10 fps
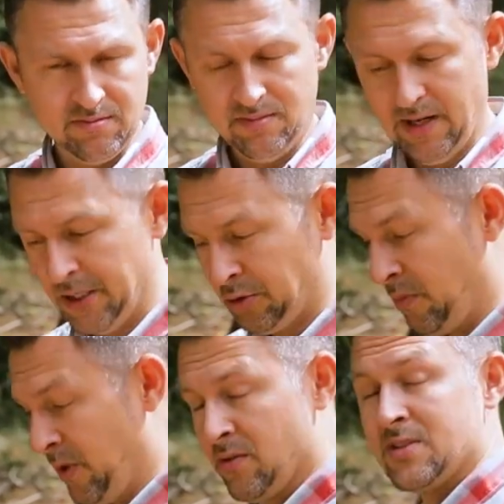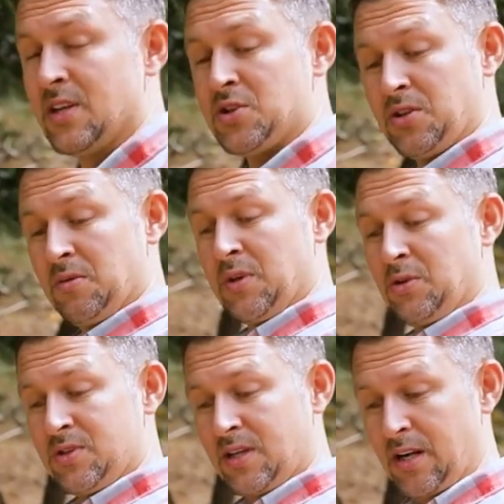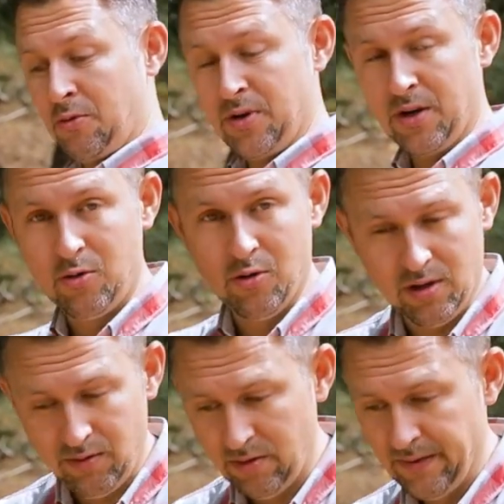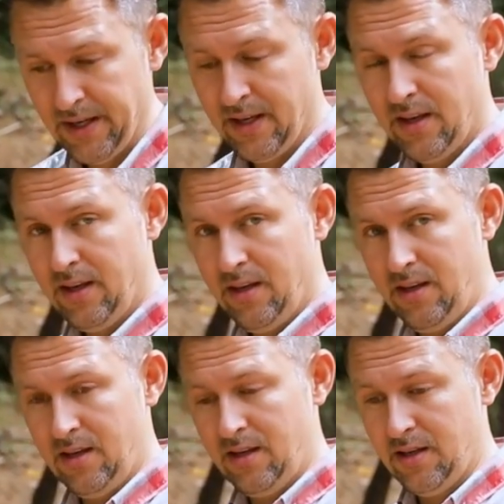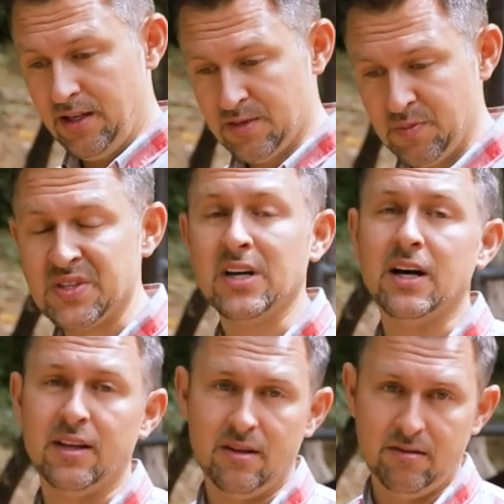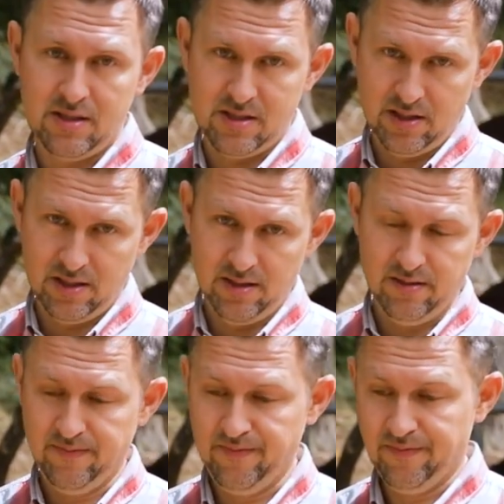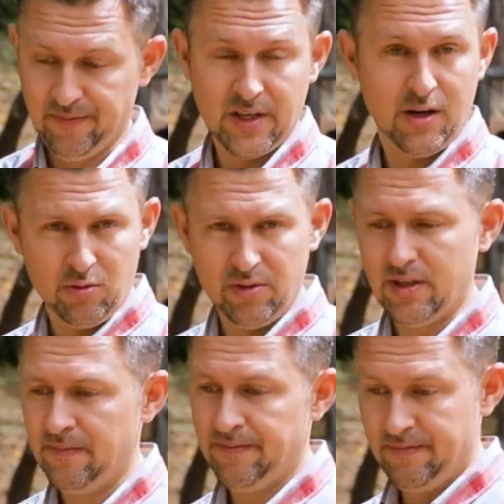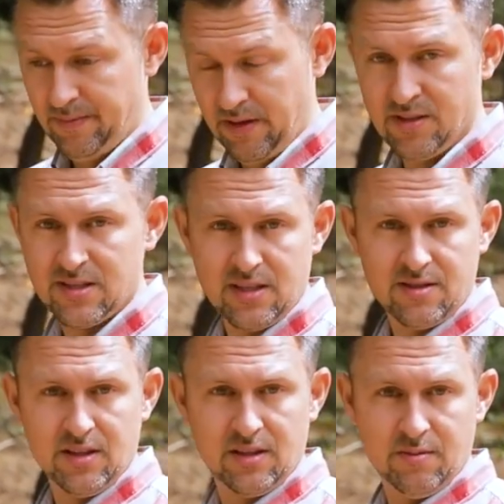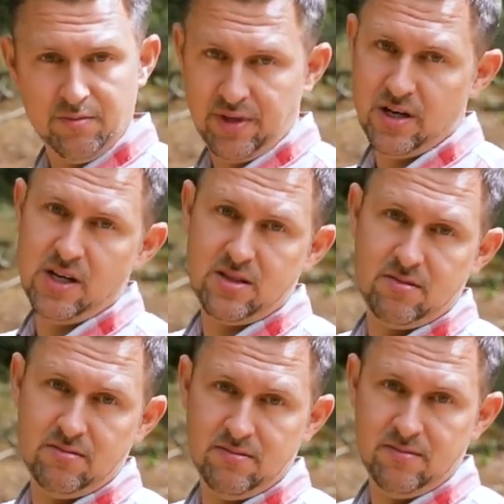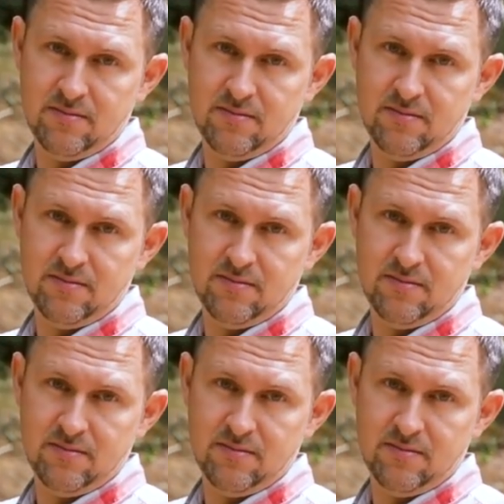Perseus fought with the Gorgon Medusa, beheaded her, and Pegasus sprang from her lifeless body. Quite a tale,